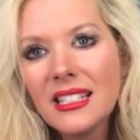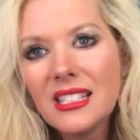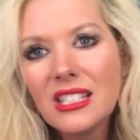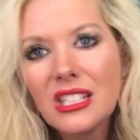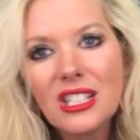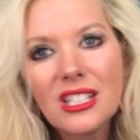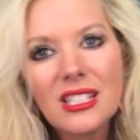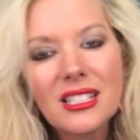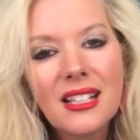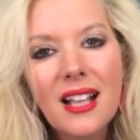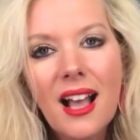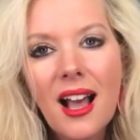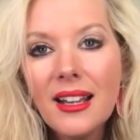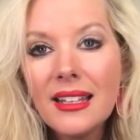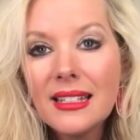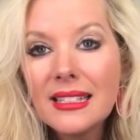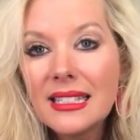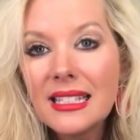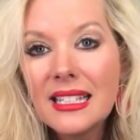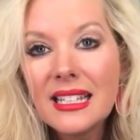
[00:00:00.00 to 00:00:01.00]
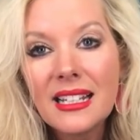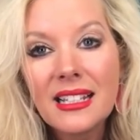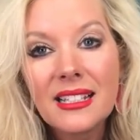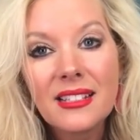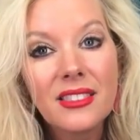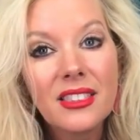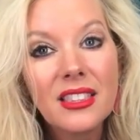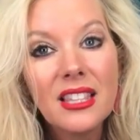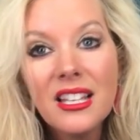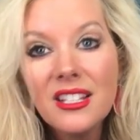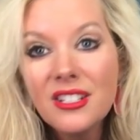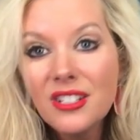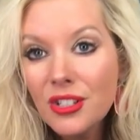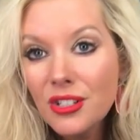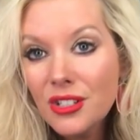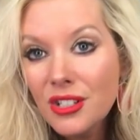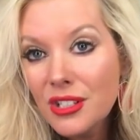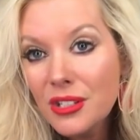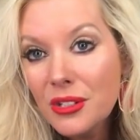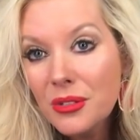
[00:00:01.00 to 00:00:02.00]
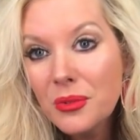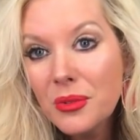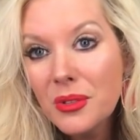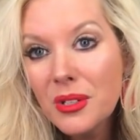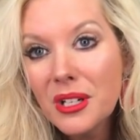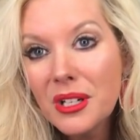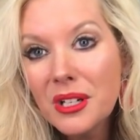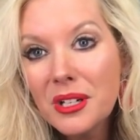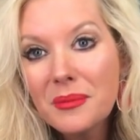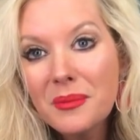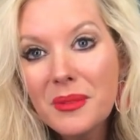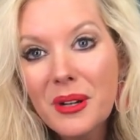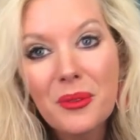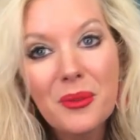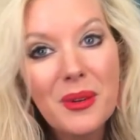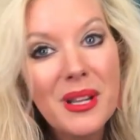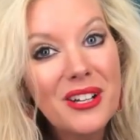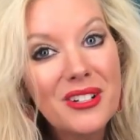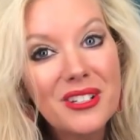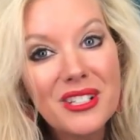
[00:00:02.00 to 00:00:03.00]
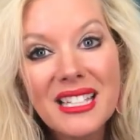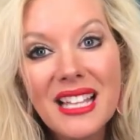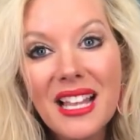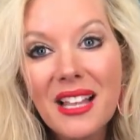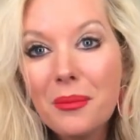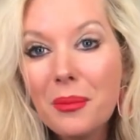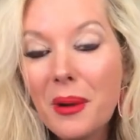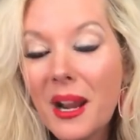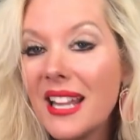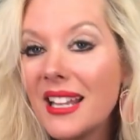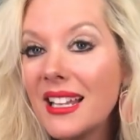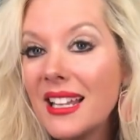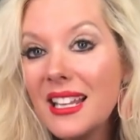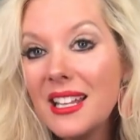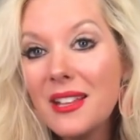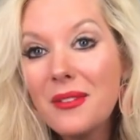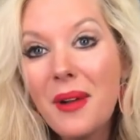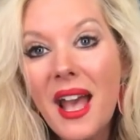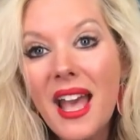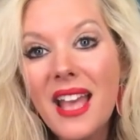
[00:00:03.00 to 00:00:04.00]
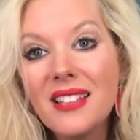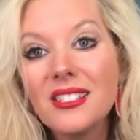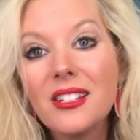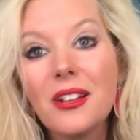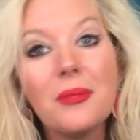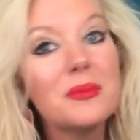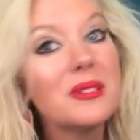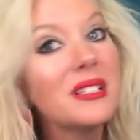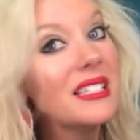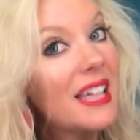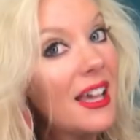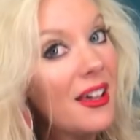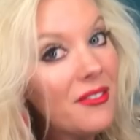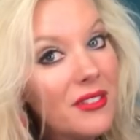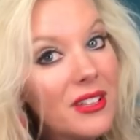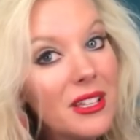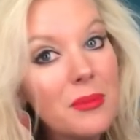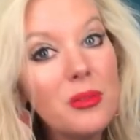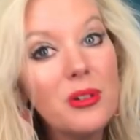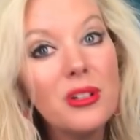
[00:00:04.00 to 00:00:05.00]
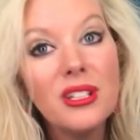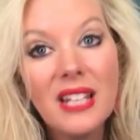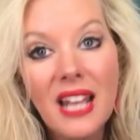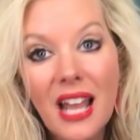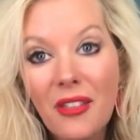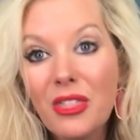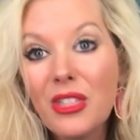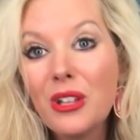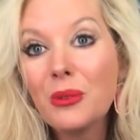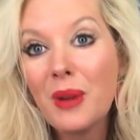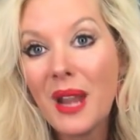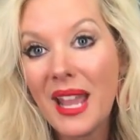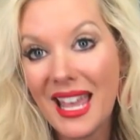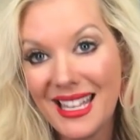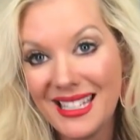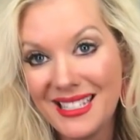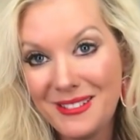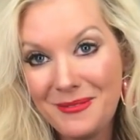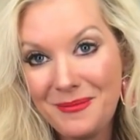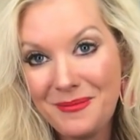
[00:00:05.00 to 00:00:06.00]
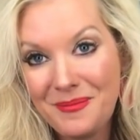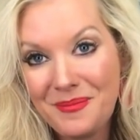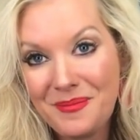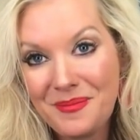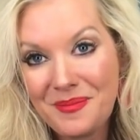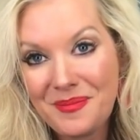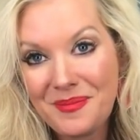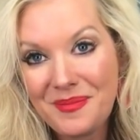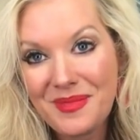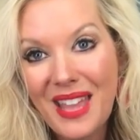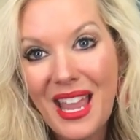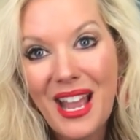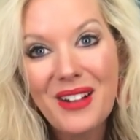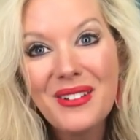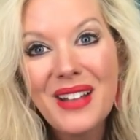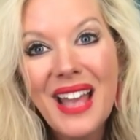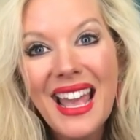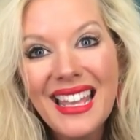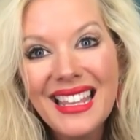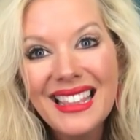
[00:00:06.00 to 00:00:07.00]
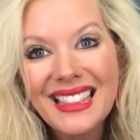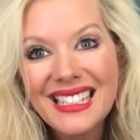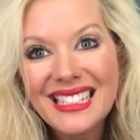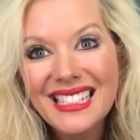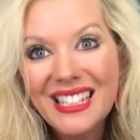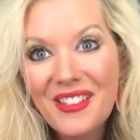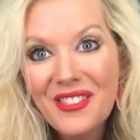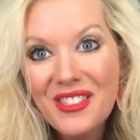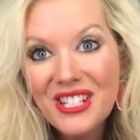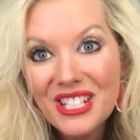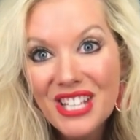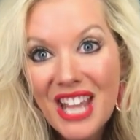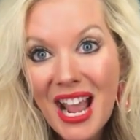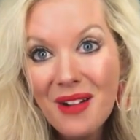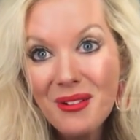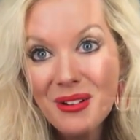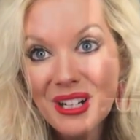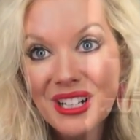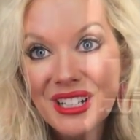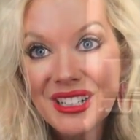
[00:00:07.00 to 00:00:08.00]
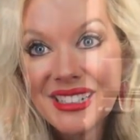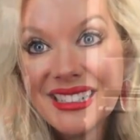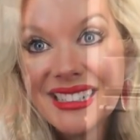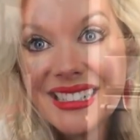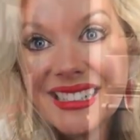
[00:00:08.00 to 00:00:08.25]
It's just got us in a thunderstorm, but we are celebrating anyway, so I'm definitely pulling out the red. Okay, let's go to the shower.